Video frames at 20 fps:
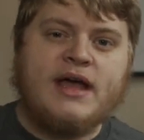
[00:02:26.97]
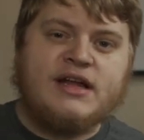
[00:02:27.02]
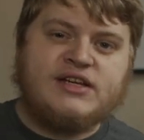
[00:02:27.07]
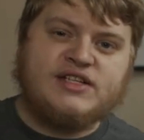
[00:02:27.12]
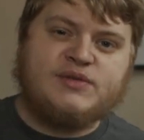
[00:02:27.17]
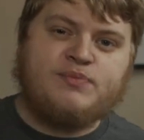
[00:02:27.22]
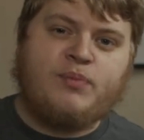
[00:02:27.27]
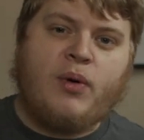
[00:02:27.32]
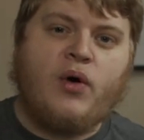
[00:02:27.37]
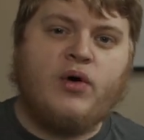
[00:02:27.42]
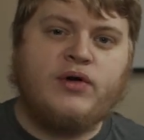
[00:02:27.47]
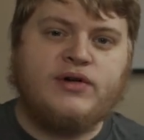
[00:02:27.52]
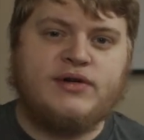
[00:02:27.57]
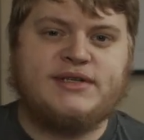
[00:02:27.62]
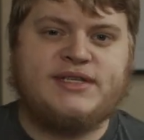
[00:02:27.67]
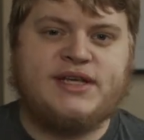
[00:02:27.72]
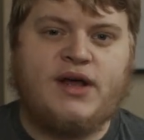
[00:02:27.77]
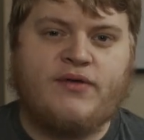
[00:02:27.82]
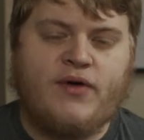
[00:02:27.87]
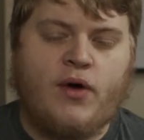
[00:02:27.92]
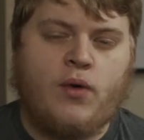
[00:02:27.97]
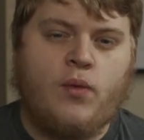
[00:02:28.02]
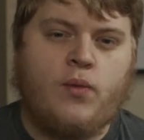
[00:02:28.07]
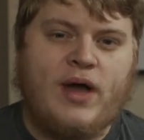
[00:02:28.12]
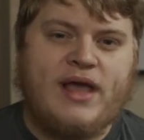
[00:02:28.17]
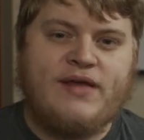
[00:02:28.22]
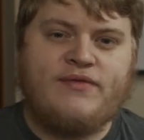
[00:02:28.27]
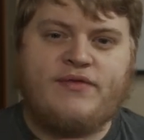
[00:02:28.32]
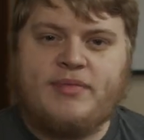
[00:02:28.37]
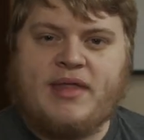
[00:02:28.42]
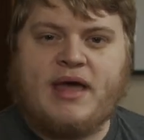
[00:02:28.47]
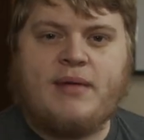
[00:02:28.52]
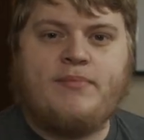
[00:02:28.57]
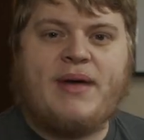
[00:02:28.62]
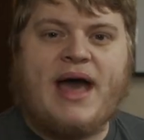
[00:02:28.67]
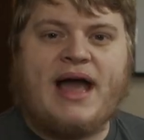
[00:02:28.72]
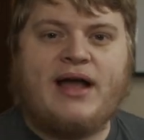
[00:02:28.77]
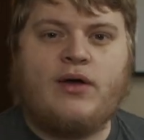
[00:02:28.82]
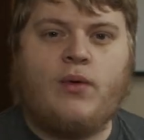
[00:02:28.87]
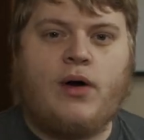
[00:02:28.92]
Just pull yourself away from that
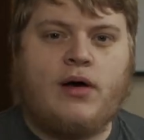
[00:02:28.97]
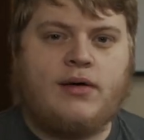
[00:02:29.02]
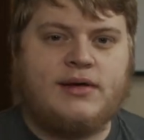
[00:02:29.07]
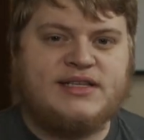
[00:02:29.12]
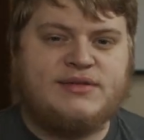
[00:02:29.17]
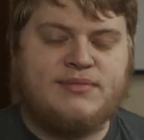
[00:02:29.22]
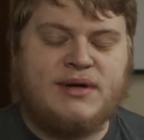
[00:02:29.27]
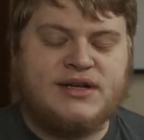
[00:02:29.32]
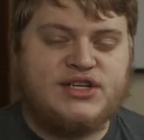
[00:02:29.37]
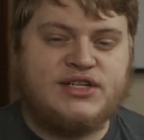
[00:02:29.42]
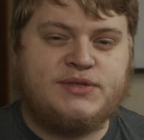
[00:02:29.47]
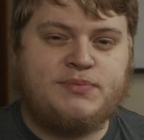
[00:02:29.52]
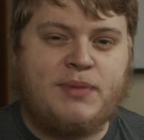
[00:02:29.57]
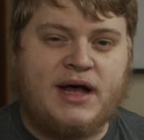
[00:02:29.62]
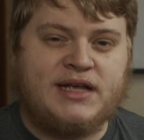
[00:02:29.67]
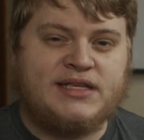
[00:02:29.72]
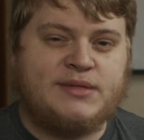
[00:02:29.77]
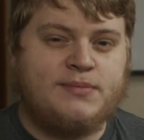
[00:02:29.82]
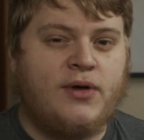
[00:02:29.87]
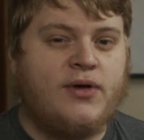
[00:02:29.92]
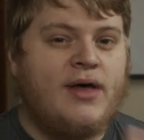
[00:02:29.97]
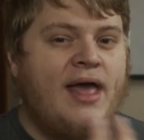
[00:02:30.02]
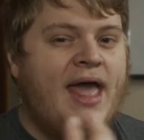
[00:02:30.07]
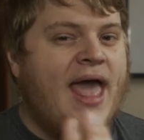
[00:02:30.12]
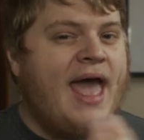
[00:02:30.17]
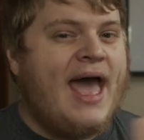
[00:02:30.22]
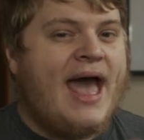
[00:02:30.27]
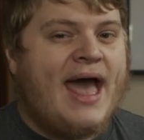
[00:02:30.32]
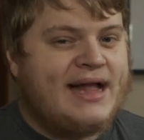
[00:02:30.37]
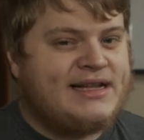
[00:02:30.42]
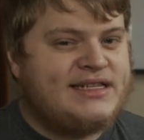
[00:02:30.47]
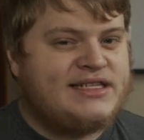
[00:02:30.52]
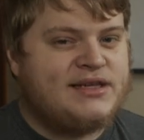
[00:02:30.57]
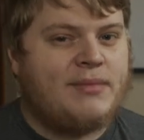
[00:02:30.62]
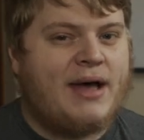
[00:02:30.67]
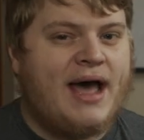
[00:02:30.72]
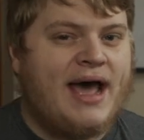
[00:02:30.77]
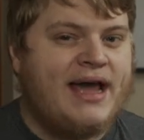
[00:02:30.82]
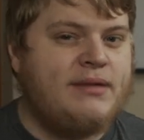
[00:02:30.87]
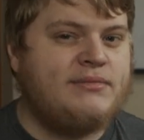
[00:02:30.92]
back wall as much as possible, add
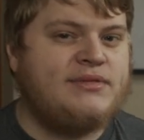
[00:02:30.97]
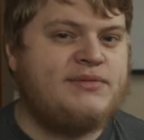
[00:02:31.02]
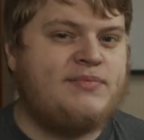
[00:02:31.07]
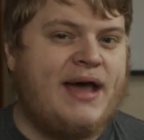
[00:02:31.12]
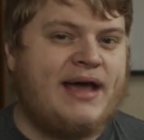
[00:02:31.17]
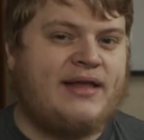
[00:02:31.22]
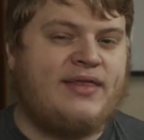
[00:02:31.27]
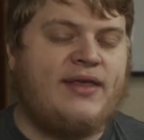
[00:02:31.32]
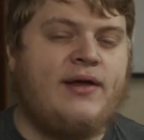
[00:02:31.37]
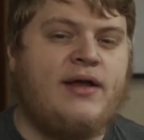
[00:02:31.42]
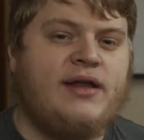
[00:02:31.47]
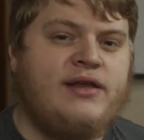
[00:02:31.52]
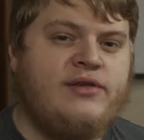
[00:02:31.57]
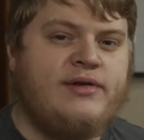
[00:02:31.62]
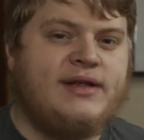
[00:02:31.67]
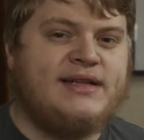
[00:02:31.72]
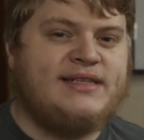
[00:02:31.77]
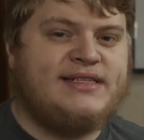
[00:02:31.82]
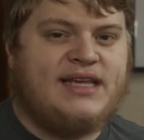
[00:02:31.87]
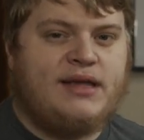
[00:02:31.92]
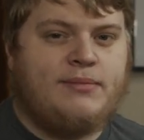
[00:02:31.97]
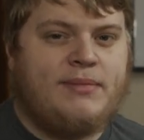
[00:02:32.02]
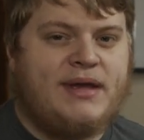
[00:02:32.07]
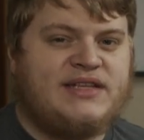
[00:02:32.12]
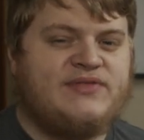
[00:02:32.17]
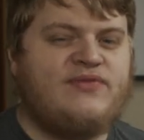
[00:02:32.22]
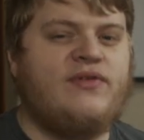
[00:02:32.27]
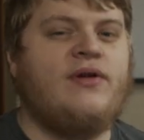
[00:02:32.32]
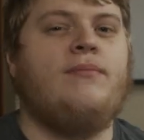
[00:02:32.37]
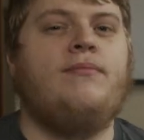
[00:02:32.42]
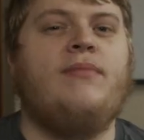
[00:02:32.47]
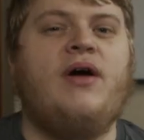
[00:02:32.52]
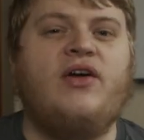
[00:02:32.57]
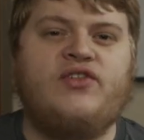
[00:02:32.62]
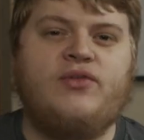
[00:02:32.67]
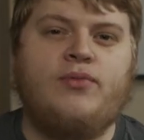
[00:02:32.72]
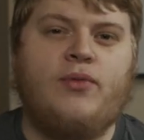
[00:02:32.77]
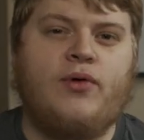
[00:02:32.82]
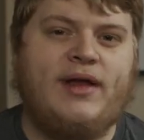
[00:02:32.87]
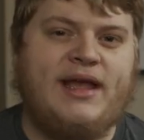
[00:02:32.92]
some items back there, and you can see it makes for a
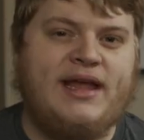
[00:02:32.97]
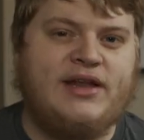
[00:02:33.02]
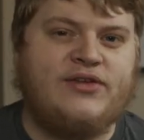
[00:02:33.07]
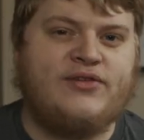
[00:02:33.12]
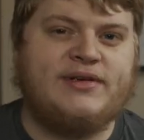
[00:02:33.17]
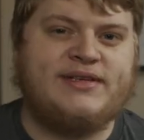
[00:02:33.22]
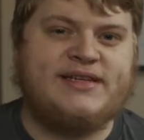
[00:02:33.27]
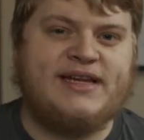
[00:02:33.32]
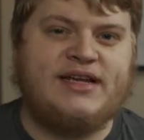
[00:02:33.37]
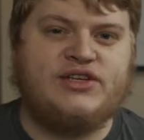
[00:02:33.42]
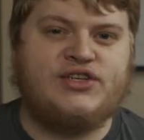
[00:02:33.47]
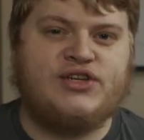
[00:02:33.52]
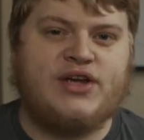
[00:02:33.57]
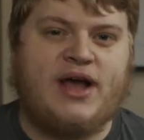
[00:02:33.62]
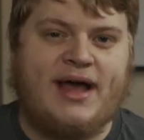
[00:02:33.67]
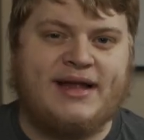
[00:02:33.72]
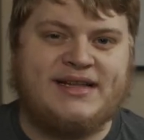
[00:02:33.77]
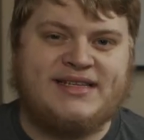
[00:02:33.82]
much more interesting shot.